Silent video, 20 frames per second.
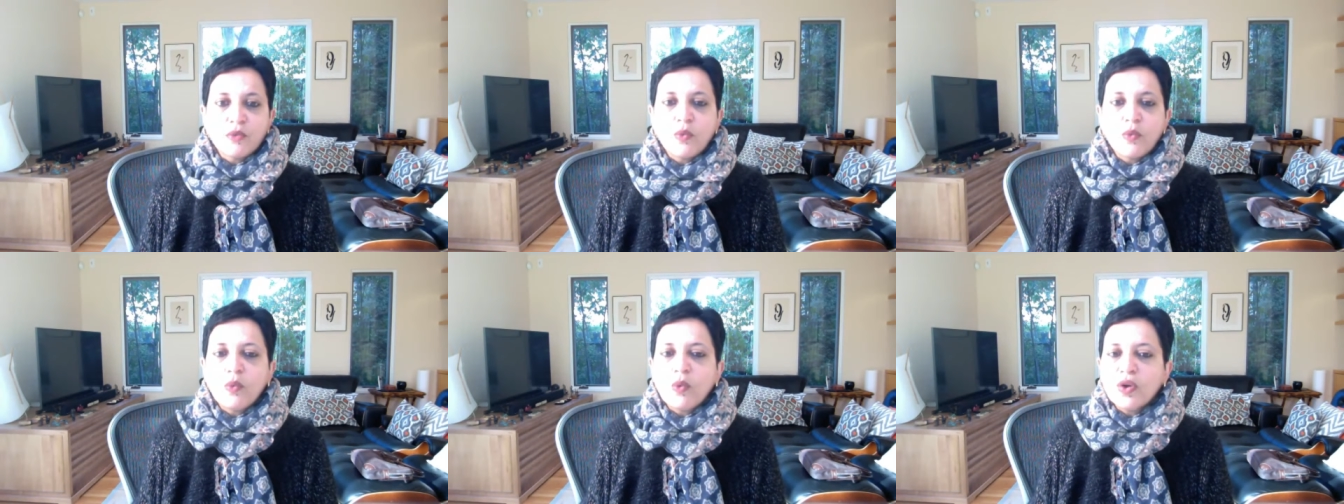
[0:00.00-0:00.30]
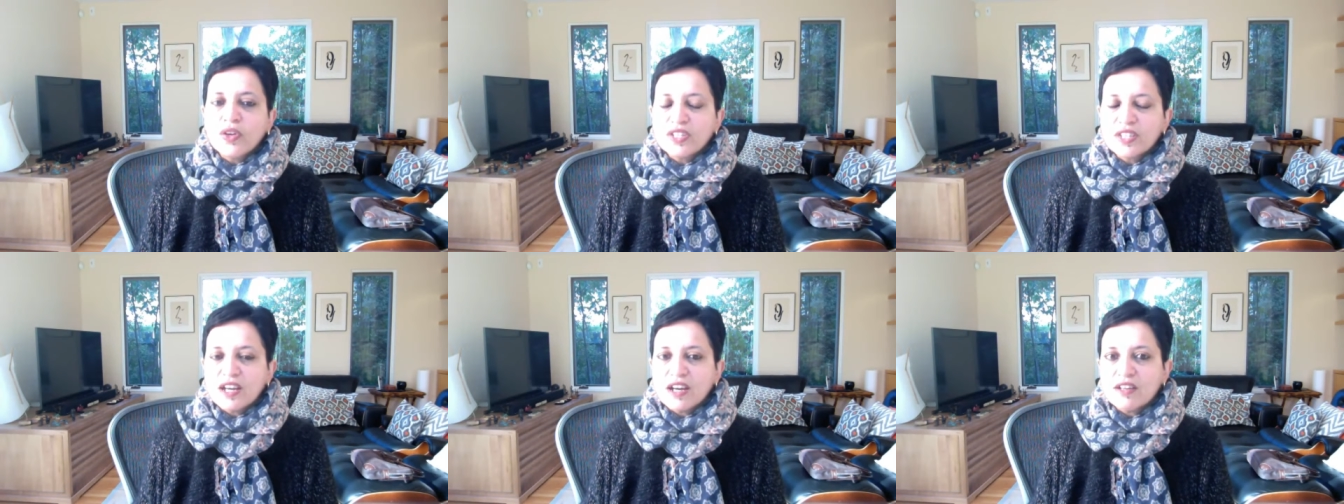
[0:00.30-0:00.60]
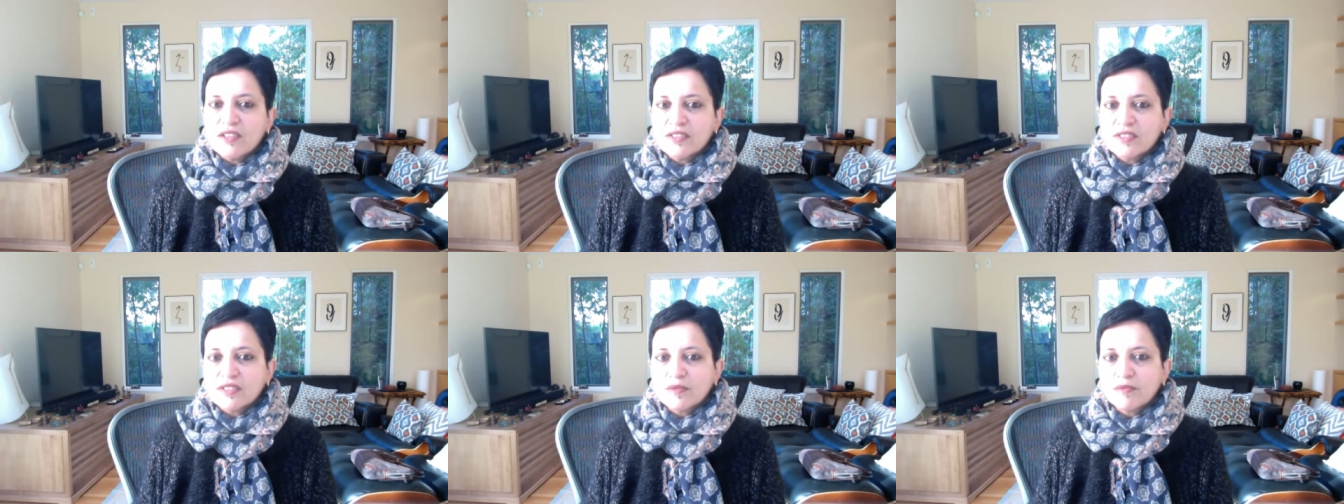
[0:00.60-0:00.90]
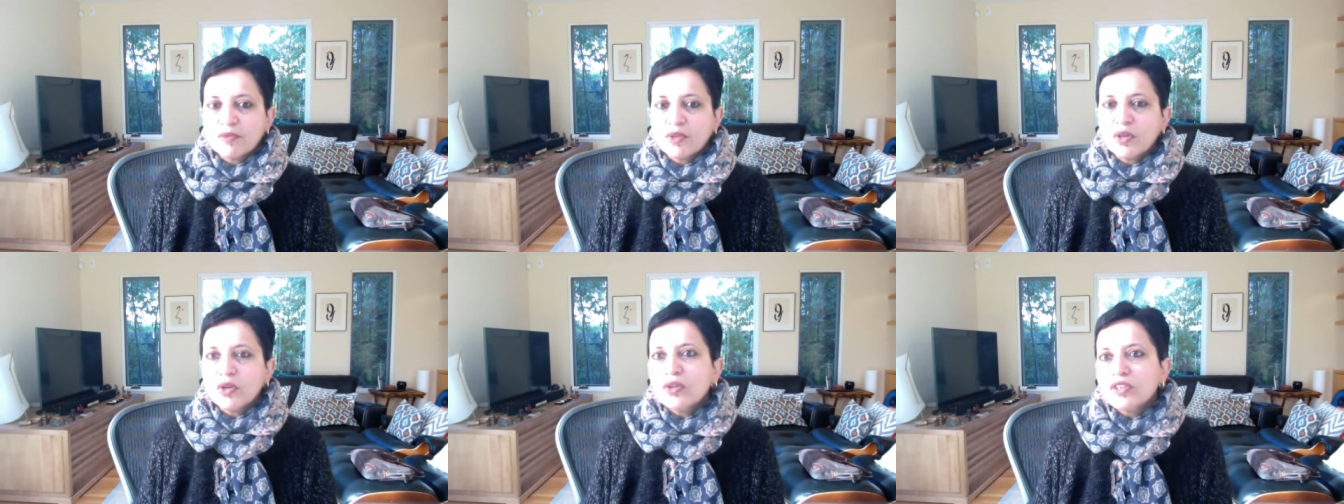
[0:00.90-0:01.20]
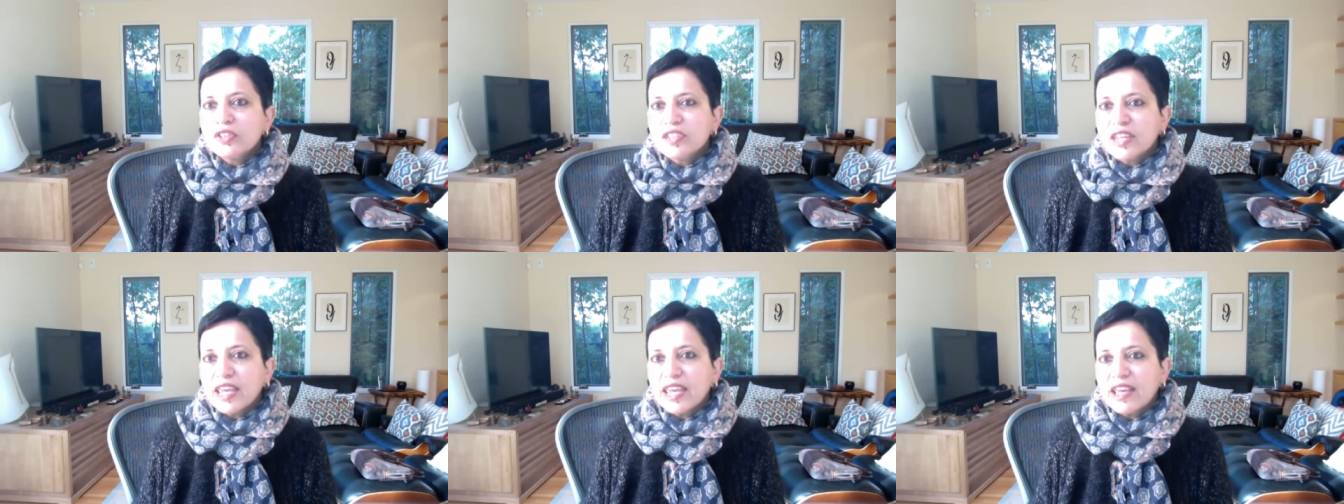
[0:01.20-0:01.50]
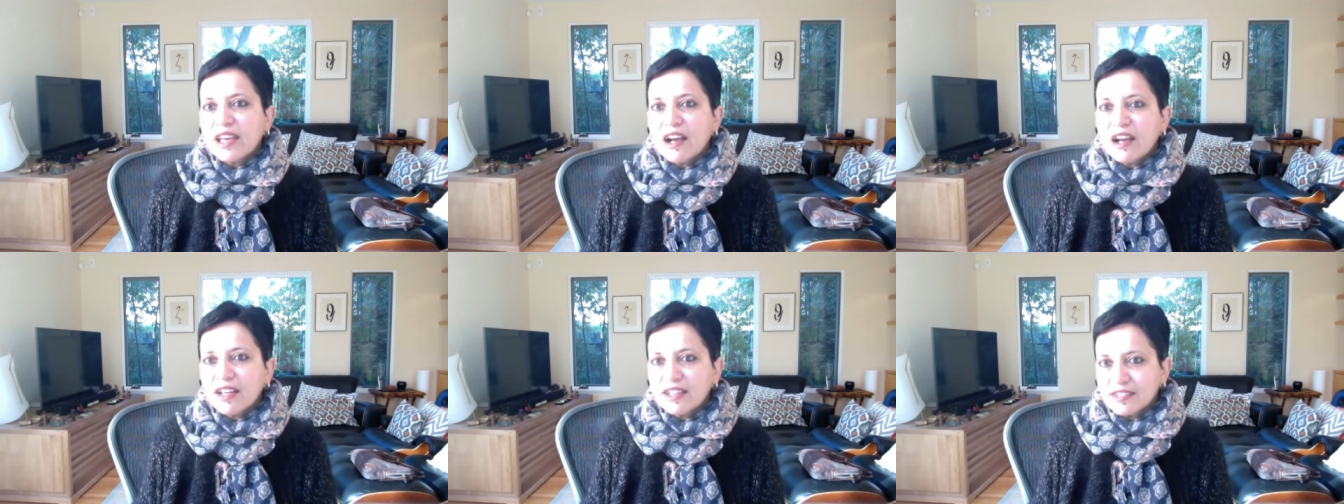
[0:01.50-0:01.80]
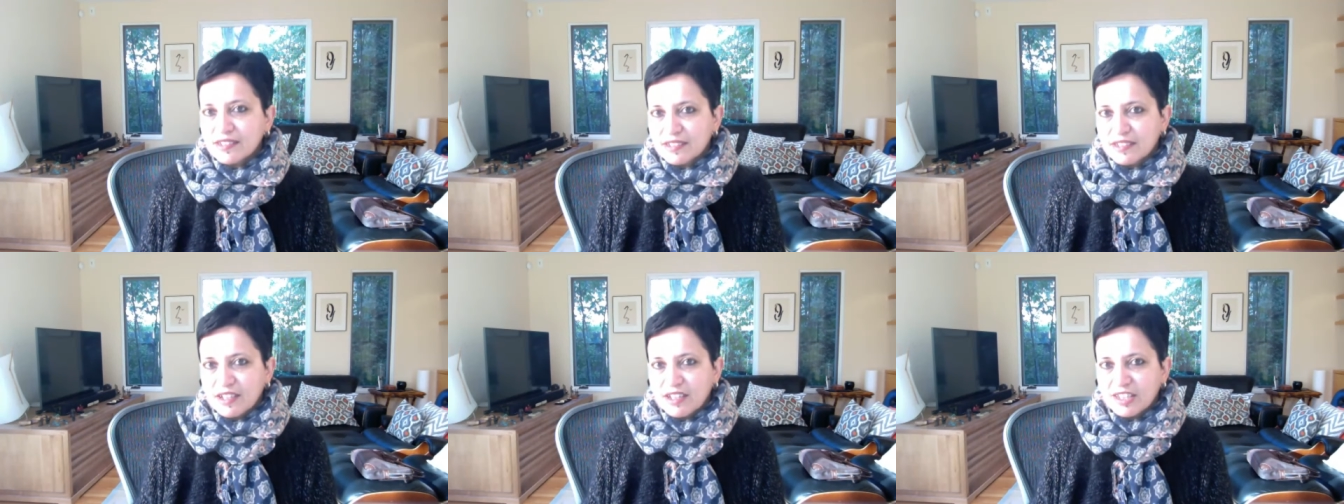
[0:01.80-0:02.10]
What are some good AI
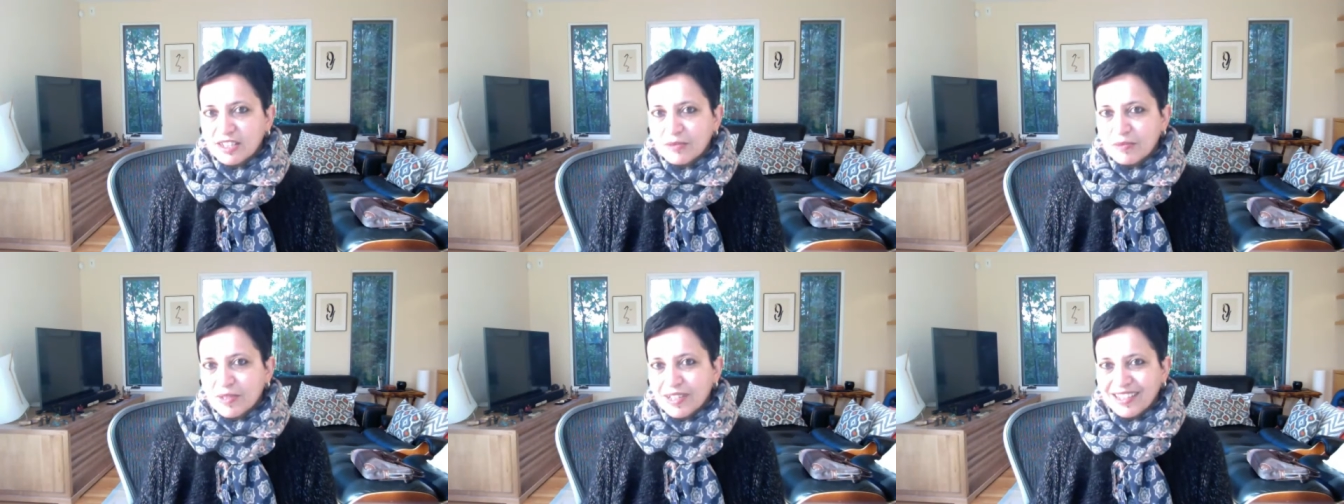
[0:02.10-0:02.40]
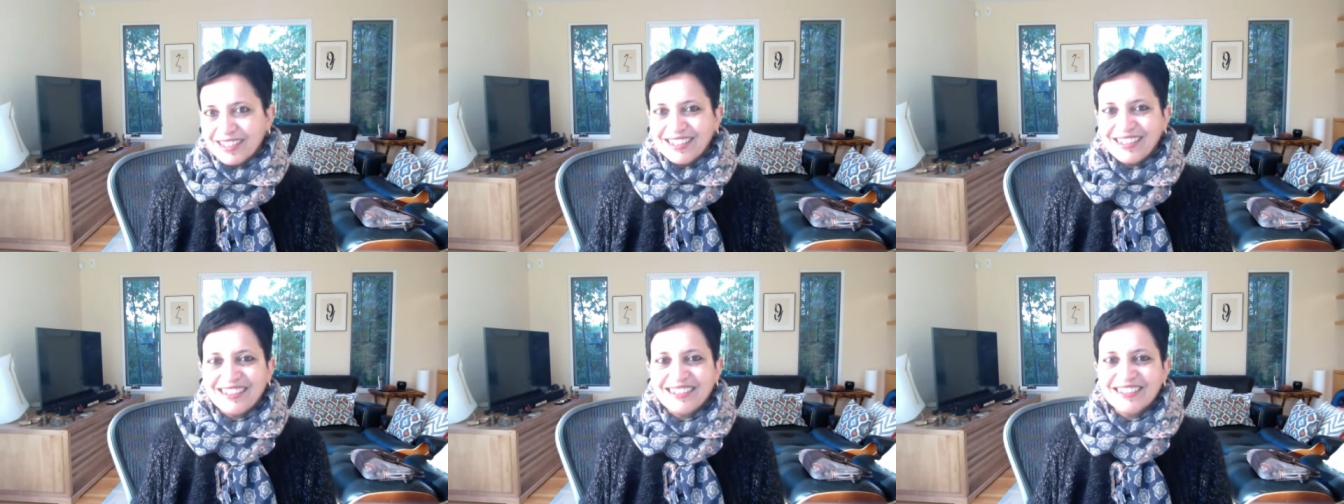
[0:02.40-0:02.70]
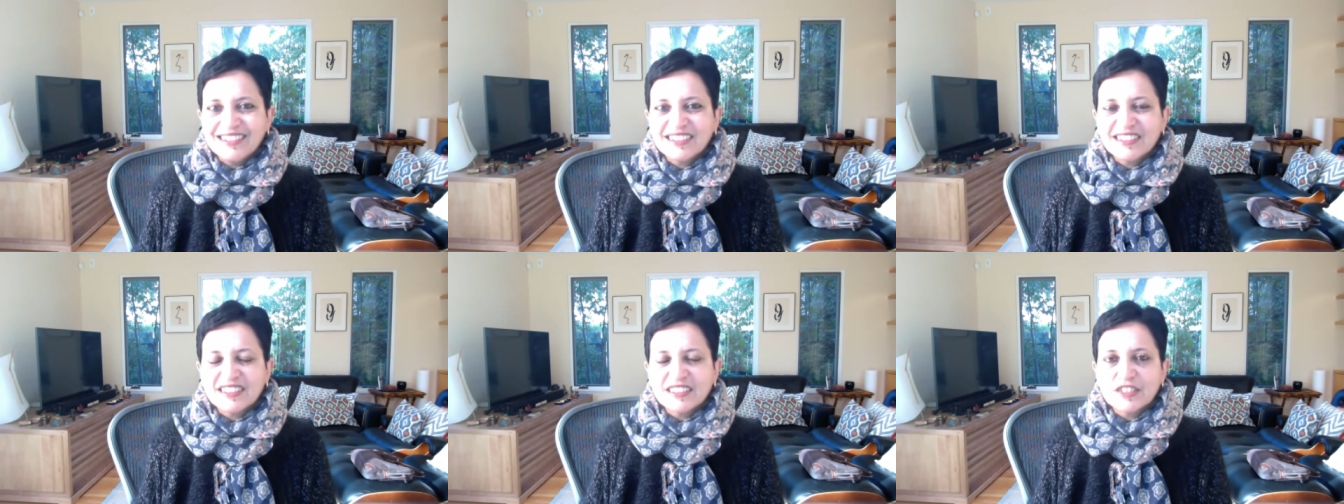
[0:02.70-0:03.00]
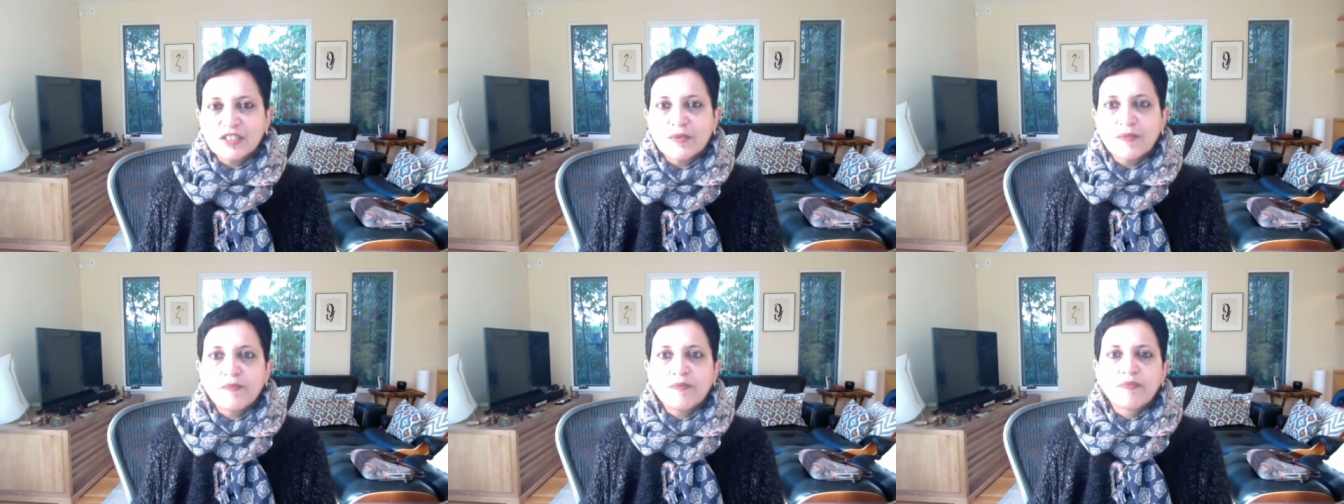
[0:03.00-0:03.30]
startup ideas?